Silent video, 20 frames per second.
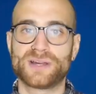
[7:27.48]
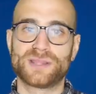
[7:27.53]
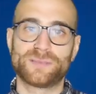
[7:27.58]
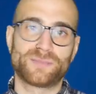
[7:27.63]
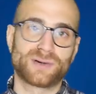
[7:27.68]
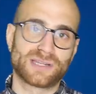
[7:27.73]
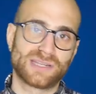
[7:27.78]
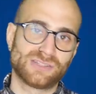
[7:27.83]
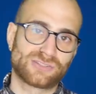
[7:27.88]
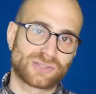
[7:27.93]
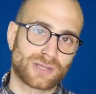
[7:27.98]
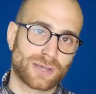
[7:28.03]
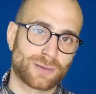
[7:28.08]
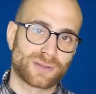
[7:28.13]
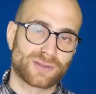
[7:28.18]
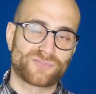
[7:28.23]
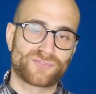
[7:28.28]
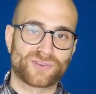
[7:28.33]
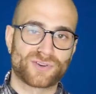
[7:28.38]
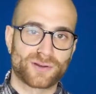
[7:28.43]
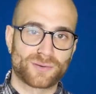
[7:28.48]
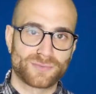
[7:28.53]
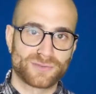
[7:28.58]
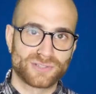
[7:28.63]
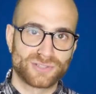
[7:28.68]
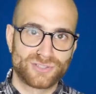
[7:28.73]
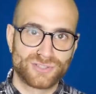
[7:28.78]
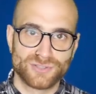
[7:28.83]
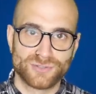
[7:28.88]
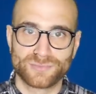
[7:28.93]
the money's coming from
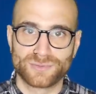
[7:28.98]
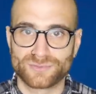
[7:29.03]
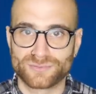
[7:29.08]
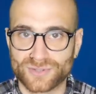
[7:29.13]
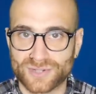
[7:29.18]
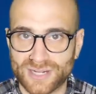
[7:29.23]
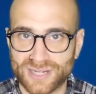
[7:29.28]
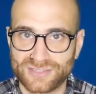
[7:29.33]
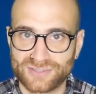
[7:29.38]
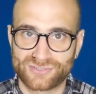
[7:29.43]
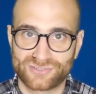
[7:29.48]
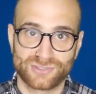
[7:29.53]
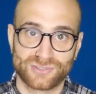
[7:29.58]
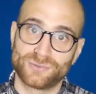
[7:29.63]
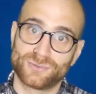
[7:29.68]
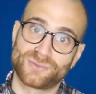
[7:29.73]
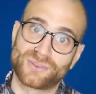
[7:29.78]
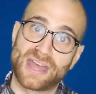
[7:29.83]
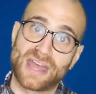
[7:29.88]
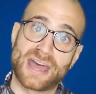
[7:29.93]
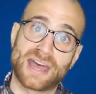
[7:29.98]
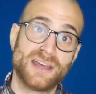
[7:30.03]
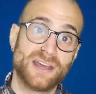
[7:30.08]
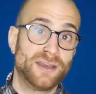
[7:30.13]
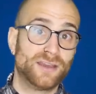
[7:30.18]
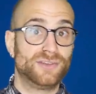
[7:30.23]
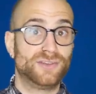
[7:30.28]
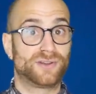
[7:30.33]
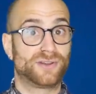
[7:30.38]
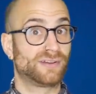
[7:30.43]
and human rights and all that.
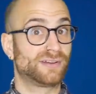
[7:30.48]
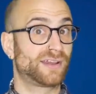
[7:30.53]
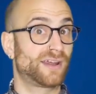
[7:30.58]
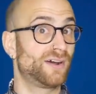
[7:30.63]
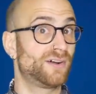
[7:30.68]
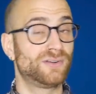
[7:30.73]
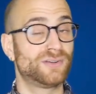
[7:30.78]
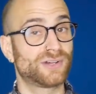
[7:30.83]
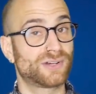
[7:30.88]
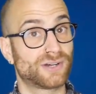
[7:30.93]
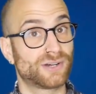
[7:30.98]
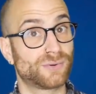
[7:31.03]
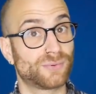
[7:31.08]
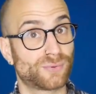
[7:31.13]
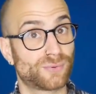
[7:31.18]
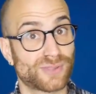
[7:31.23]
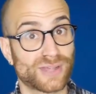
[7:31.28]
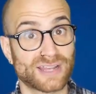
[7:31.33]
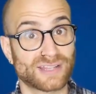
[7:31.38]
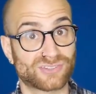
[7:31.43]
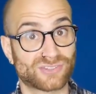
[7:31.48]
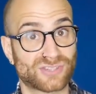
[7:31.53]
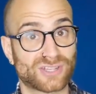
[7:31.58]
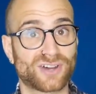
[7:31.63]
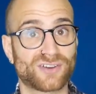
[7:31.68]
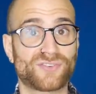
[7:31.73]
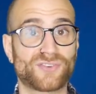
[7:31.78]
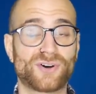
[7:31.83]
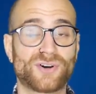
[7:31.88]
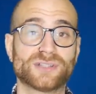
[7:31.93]
You can go look at all that
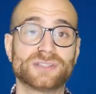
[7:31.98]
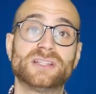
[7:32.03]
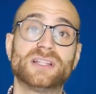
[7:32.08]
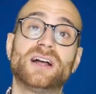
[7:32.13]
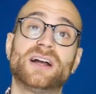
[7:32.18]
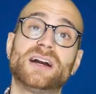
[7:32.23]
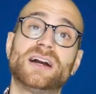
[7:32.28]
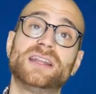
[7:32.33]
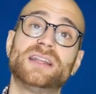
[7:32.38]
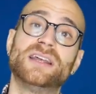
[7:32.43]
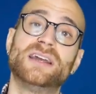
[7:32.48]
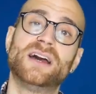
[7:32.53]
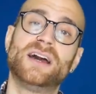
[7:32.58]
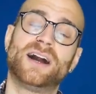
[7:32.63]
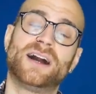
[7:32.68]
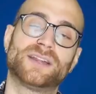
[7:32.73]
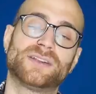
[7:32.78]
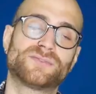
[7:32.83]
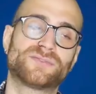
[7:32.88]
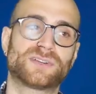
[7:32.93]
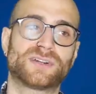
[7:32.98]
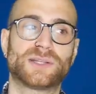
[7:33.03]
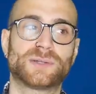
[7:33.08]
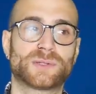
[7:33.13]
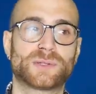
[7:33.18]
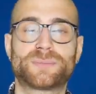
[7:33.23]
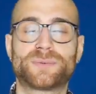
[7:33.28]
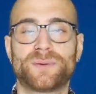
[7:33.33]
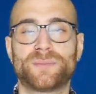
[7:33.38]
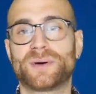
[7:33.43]
stuff online. I don't really
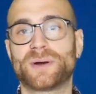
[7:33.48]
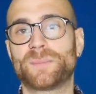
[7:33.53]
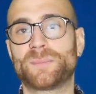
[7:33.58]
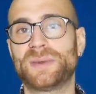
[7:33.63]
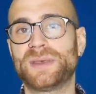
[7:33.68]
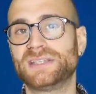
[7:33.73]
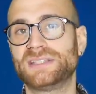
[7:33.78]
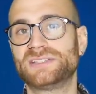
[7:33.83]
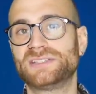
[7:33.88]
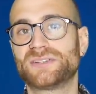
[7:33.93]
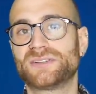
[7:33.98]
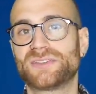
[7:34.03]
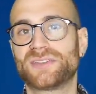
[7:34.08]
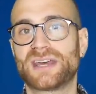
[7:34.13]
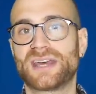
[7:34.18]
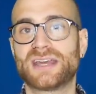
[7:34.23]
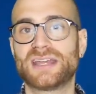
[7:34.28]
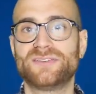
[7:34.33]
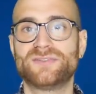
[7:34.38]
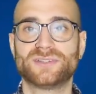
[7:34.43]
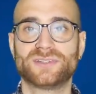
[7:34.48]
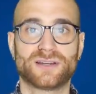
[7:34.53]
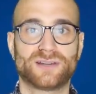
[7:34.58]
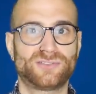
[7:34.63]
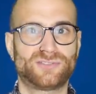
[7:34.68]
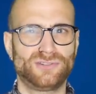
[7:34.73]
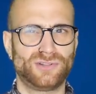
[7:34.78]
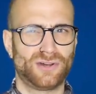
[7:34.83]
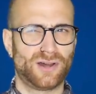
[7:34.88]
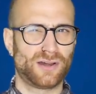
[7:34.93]
want to put my opinion on that, even though
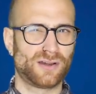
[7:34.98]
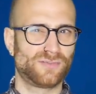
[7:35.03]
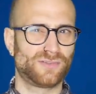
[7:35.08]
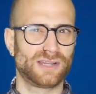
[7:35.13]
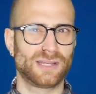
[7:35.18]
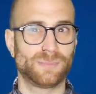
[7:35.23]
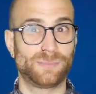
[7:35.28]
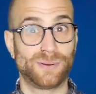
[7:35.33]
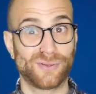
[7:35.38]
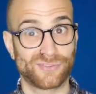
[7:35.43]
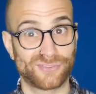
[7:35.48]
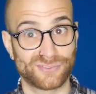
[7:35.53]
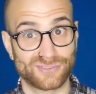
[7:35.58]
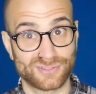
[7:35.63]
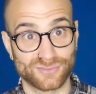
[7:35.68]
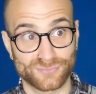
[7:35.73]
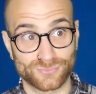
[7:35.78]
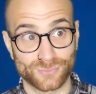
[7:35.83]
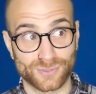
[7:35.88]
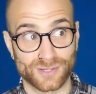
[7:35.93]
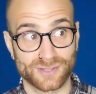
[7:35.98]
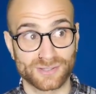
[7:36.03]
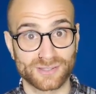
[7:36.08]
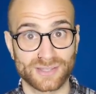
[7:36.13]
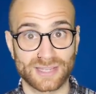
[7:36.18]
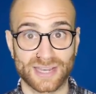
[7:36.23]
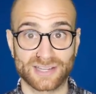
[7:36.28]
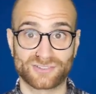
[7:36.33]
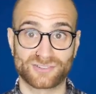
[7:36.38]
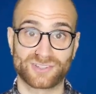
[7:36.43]
it's not overly a positive one.
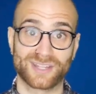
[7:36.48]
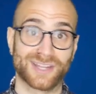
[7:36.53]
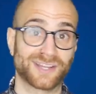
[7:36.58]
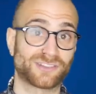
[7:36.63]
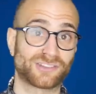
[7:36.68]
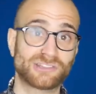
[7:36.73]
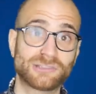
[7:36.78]
Hashtag